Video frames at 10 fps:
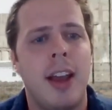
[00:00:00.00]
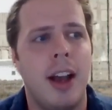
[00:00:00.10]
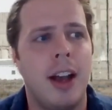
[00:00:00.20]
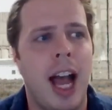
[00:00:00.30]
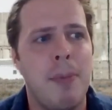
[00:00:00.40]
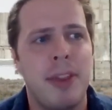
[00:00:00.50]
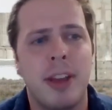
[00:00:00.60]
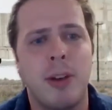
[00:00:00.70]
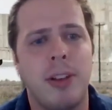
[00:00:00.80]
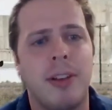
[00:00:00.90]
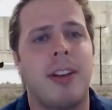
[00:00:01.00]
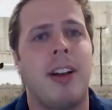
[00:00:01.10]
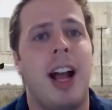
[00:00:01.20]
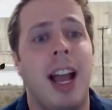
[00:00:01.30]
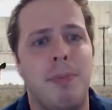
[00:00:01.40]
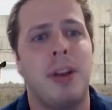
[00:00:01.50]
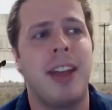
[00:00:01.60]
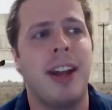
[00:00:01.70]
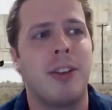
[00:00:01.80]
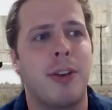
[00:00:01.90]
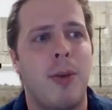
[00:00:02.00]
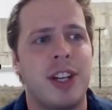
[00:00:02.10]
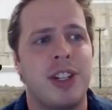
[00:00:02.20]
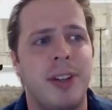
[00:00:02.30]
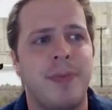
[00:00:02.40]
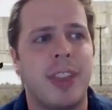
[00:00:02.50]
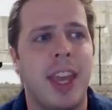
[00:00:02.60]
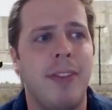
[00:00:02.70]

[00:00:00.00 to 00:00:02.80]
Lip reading: hypothetical question.